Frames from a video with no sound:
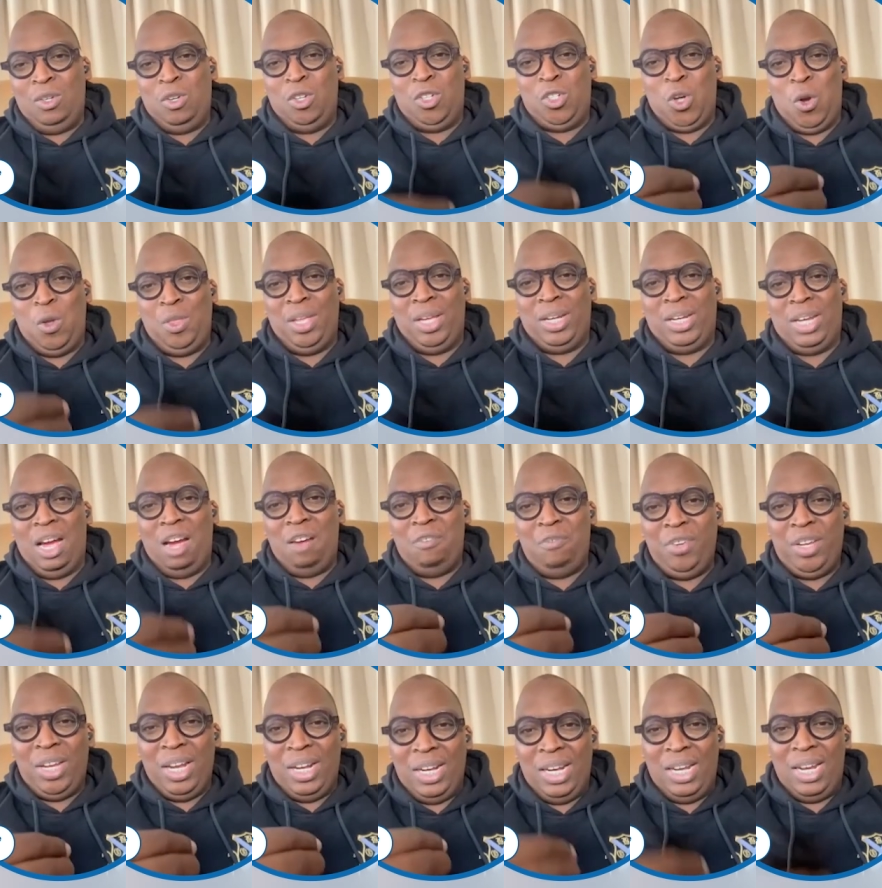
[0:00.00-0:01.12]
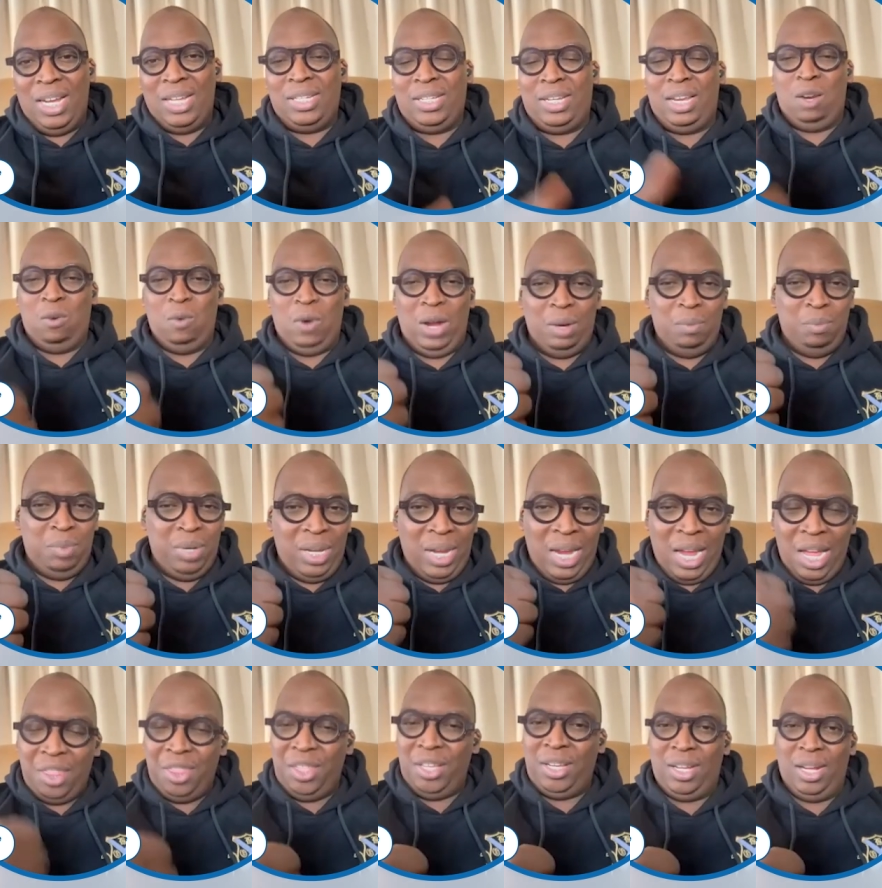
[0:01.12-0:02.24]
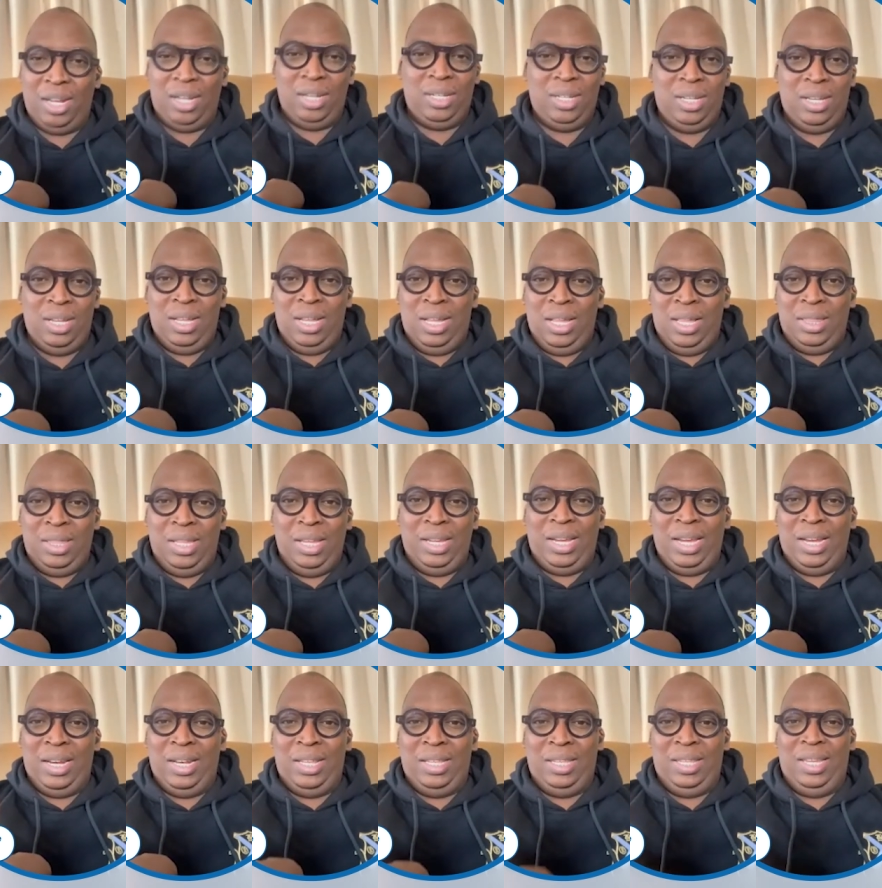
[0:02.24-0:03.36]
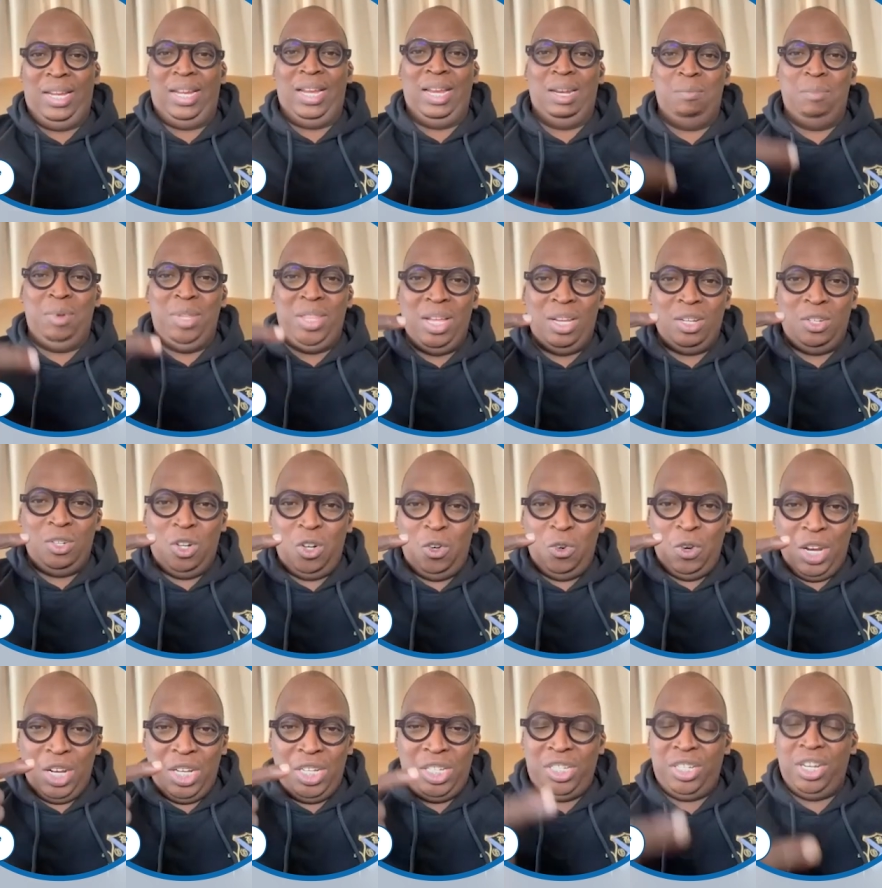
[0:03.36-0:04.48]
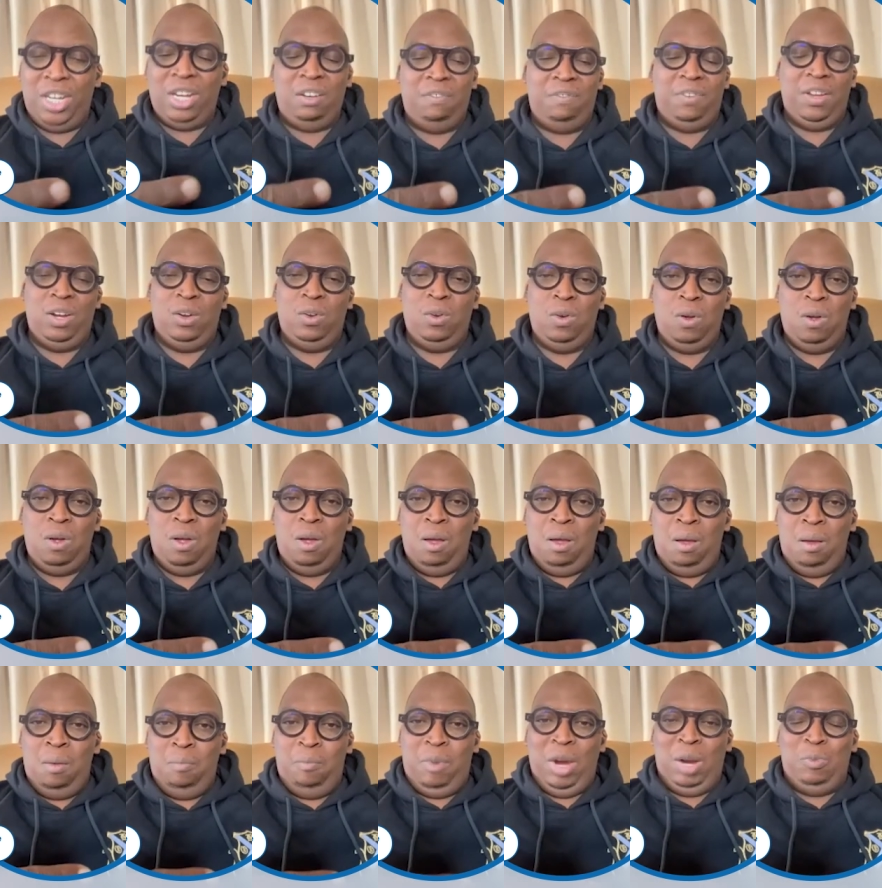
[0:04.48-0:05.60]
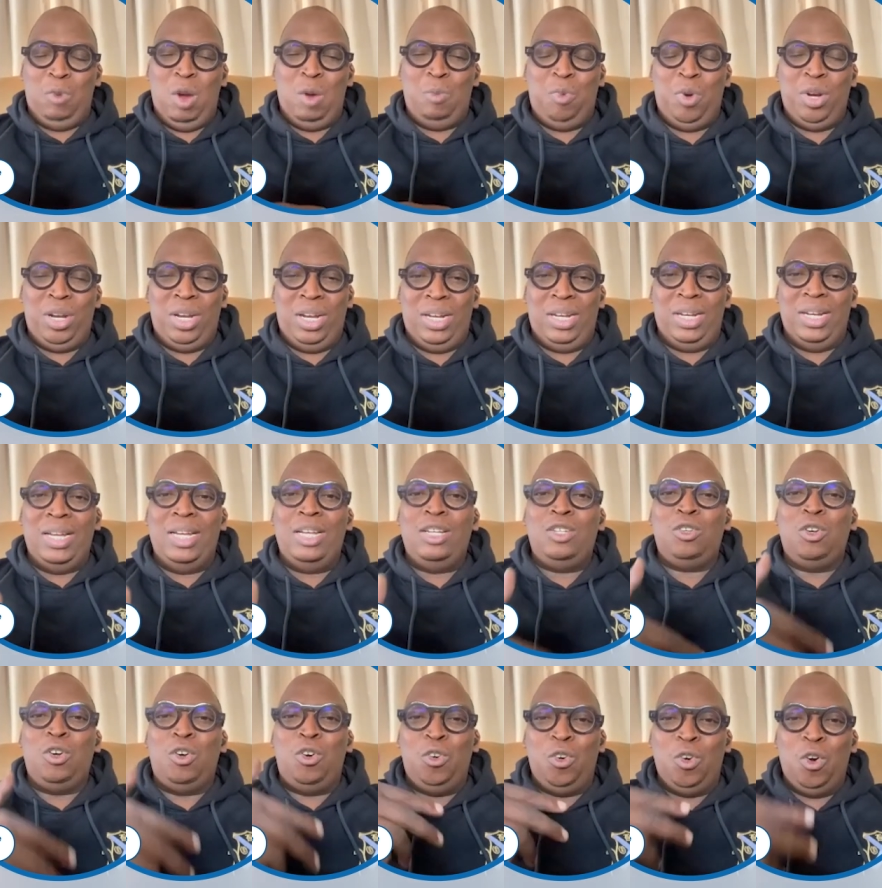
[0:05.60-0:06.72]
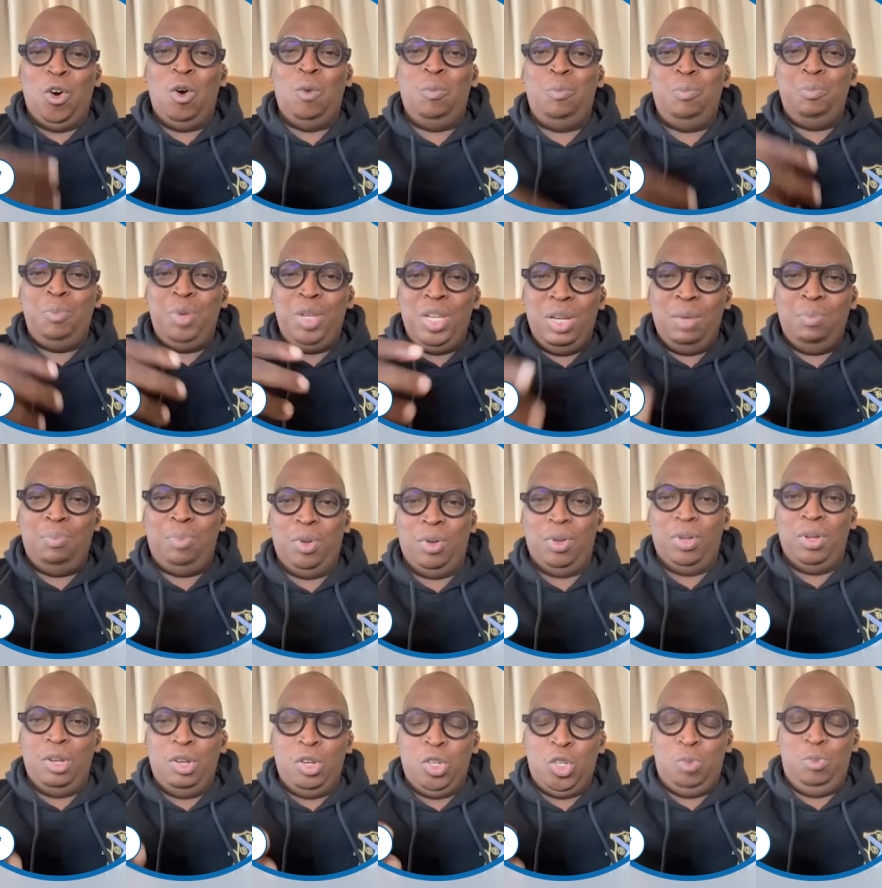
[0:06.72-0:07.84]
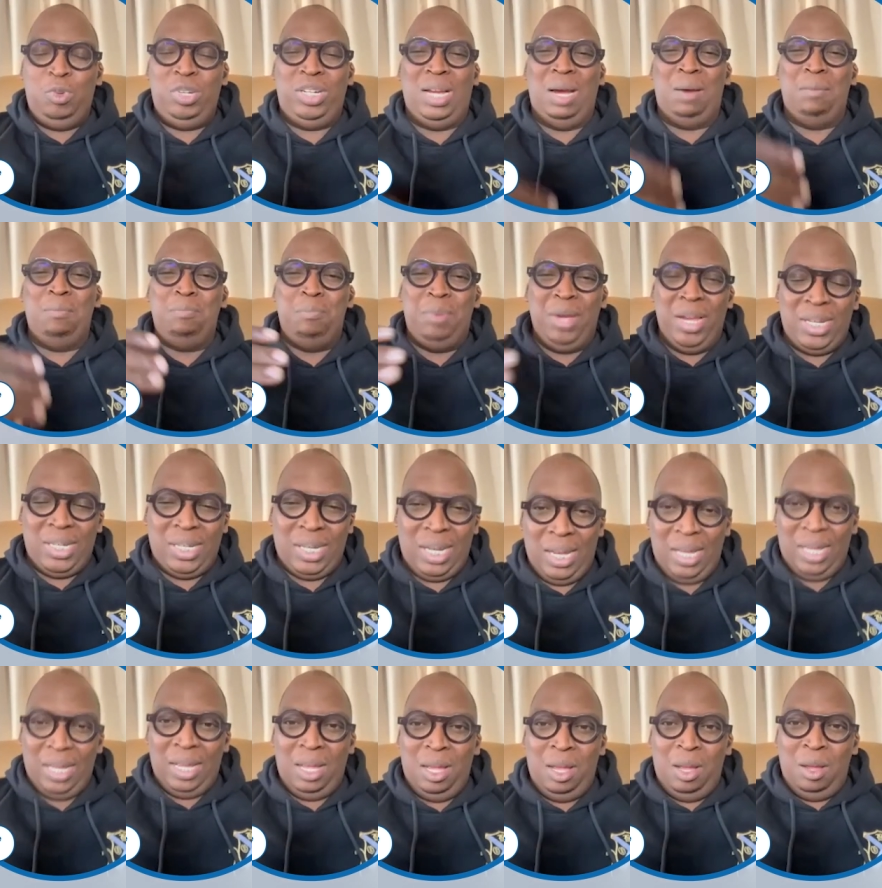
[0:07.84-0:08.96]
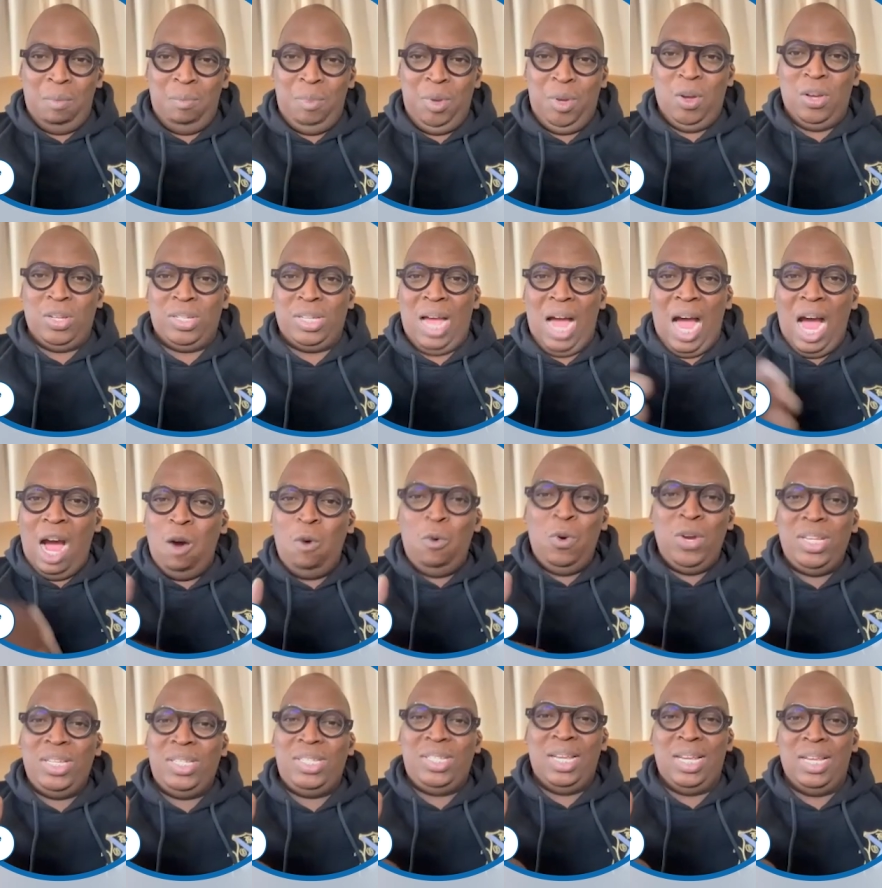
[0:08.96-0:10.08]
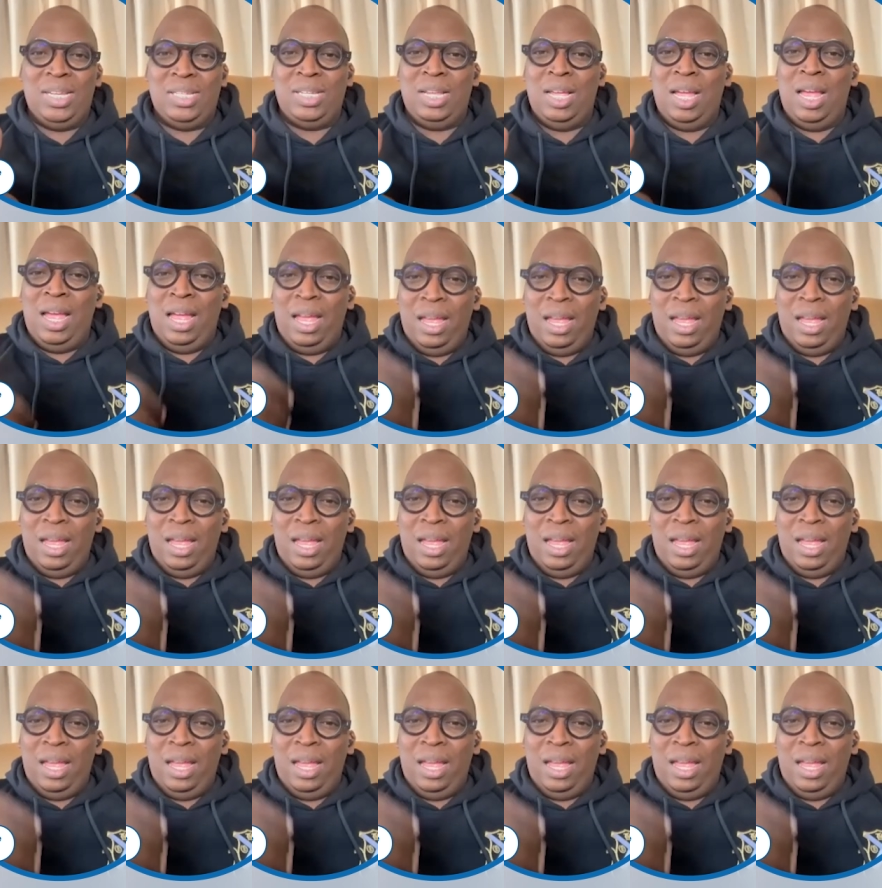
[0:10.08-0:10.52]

to showing that African leaders can, one, be ethical, they can be there to create shared value, but more importantly, to grow people to become better. Because I always say,